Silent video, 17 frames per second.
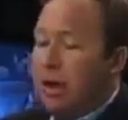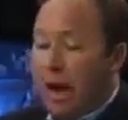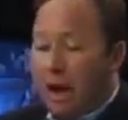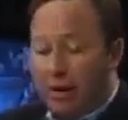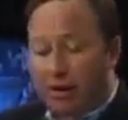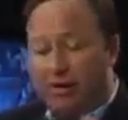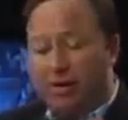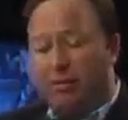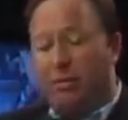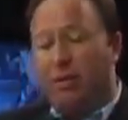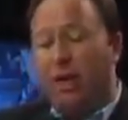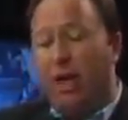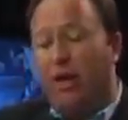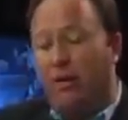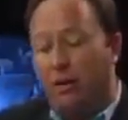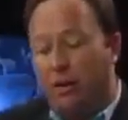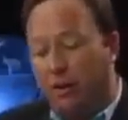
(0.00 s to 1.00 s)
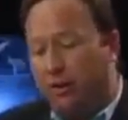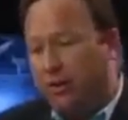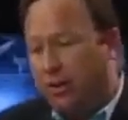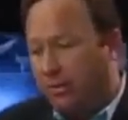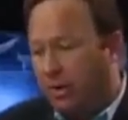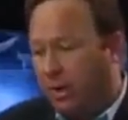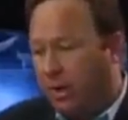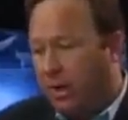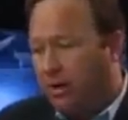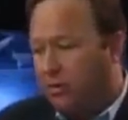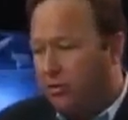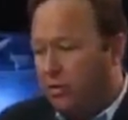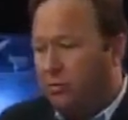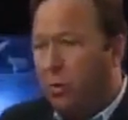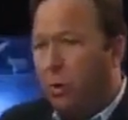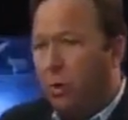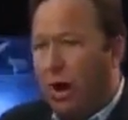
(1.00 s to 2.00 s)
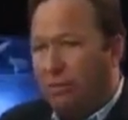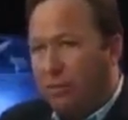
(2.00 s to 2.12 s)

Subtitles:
Now, here's some of the other news I'm going to get to more